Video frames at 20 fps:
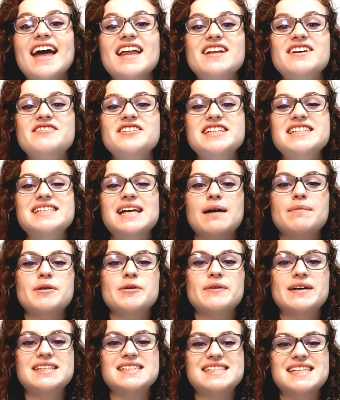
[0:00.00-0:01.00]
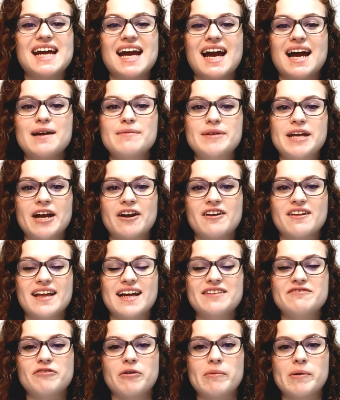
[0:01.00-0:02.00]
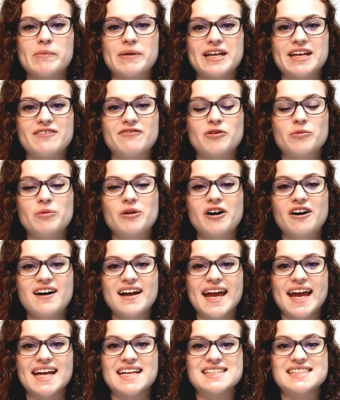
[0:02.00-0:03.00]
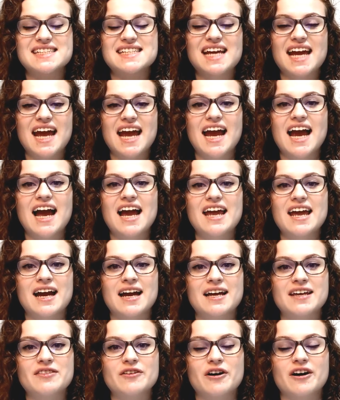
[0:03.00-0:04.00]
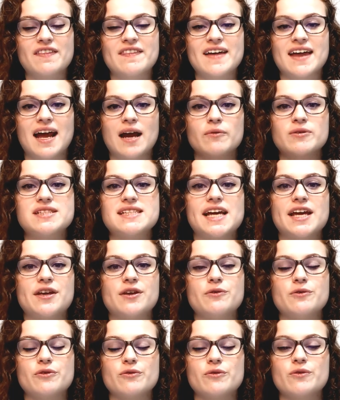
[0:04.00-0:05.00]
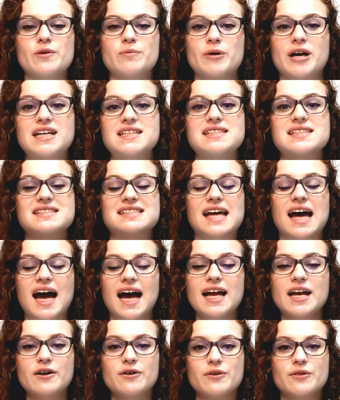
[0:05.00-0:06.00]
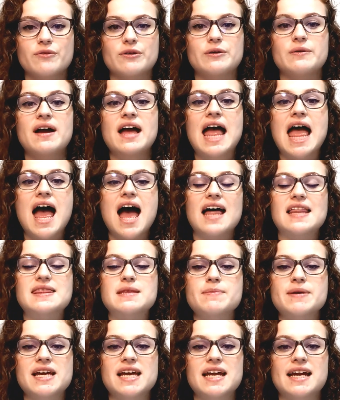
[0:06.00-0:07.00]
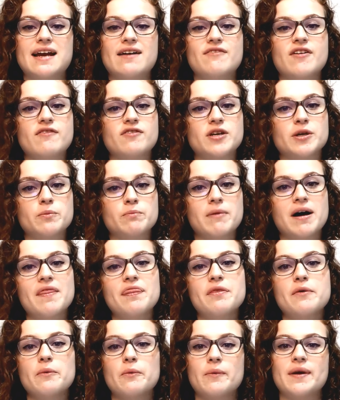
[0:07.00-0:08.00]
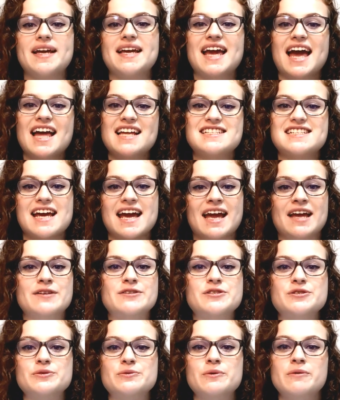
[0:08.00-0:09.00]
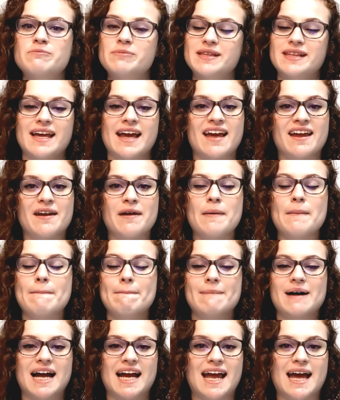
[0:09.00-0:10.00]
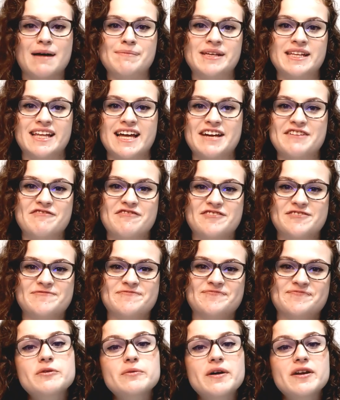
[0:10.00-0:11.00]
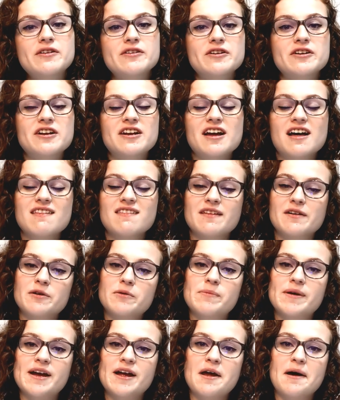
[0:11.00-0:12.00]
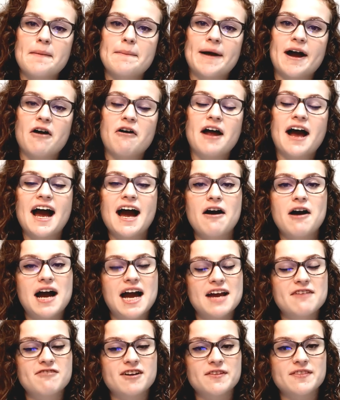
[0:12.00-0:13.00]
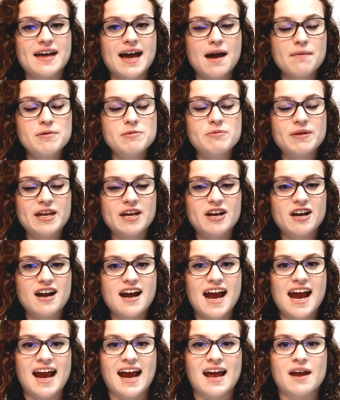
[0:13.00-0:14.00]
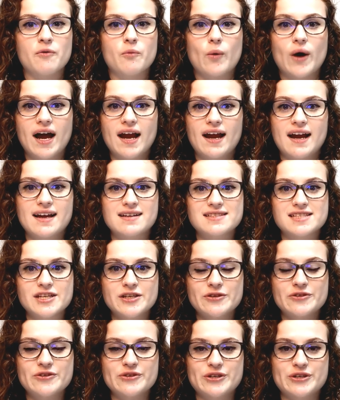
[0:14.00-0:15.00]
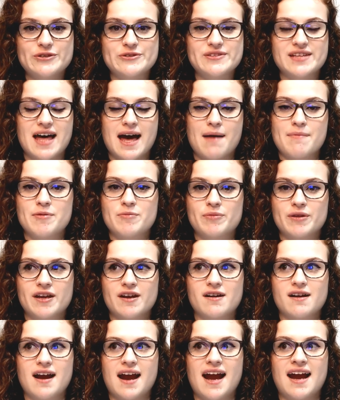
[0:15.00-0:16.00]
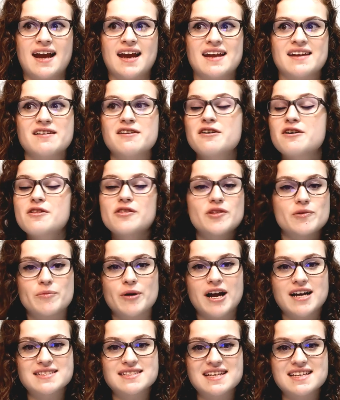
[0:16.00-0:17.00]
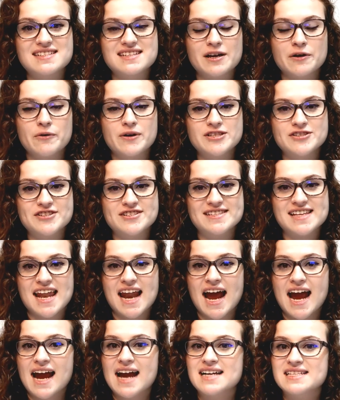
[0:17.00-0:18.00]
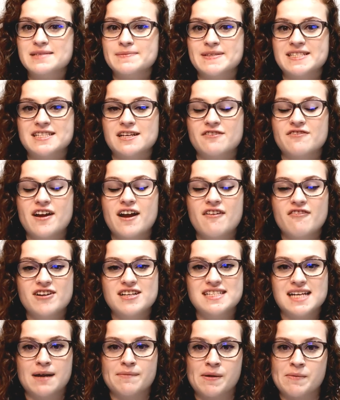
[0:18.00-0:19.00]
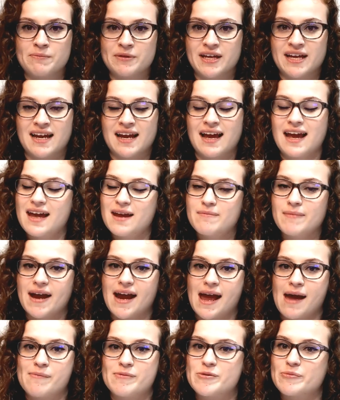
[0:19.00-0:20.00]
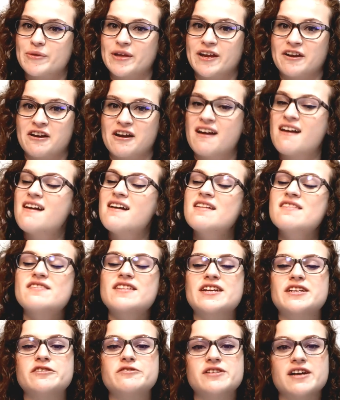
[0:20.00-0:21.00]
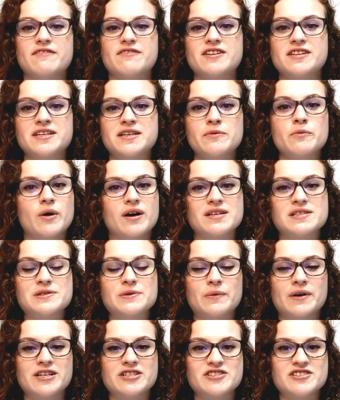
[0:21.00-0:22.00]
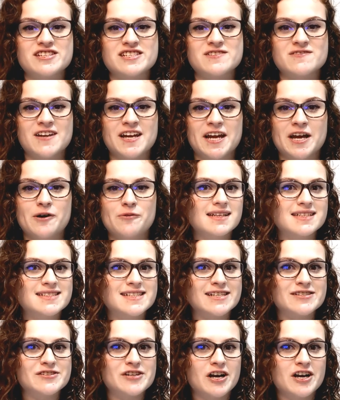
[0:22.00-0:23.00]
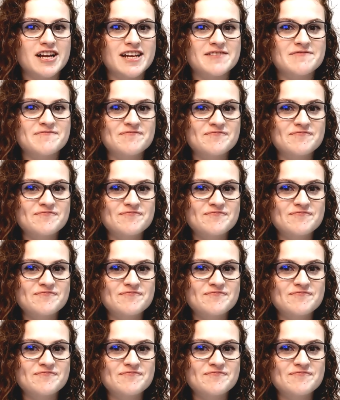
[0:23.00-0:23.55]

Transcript: Hey lovelies, happy Wednesday. I'm Caroline from A Meaningful Blog, and today I thought that I would take you through the process that I go through at the beginning of every month, week, and day to plan my happy life. If you want to learn a little bit about how I found the Happy Planner and why I continue to use the Happy Planner and the process and questions that I ask myself every time I'm planning in my Happy Planner, then you definitely want to watch this video. Let's get started.